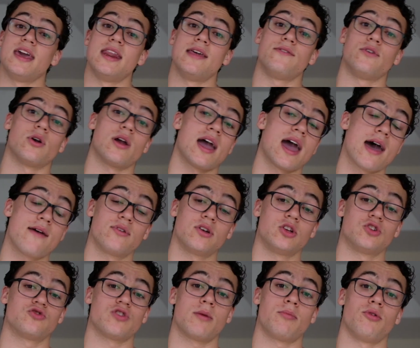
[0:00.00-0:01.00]
And if you're having
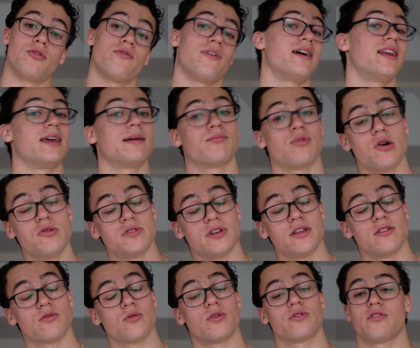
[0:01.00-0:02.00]
trouble finding
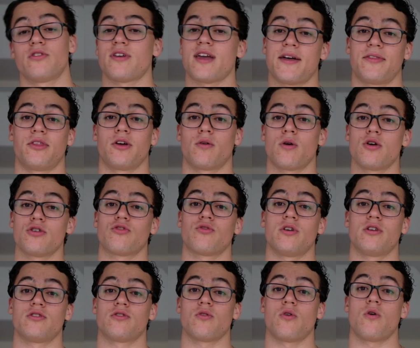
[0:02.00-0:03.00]
protein sources at the grocery
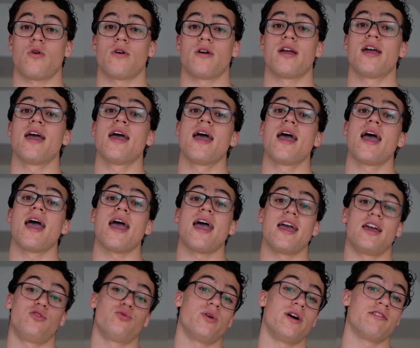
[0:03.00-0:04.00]
store,
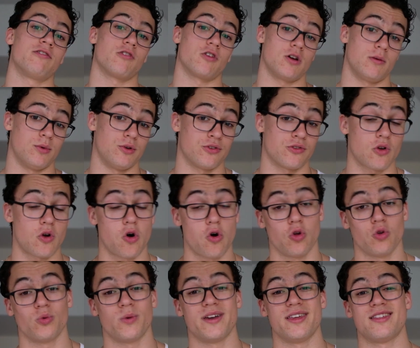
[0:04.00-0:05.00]
egg whites are almost
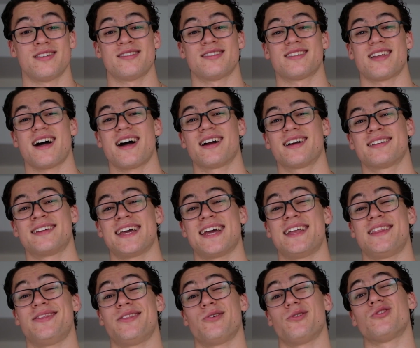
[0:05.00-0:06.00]
always stocked,
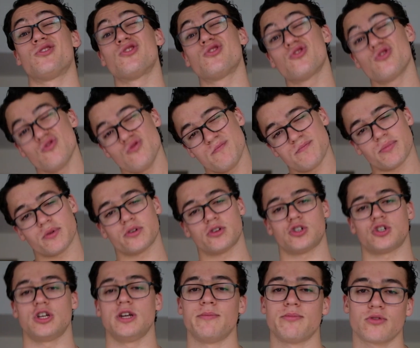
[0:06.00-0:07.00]
and they're super
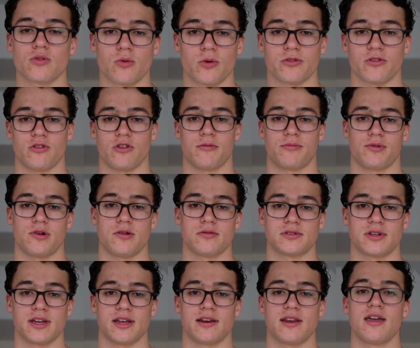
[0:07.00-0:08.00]
cheap sources of
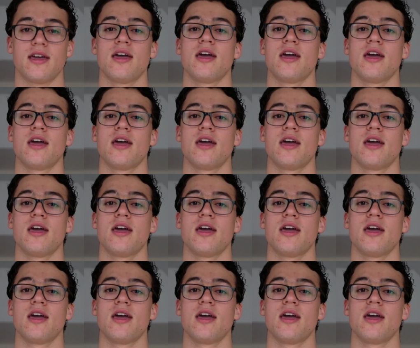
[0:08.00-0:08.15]
protein.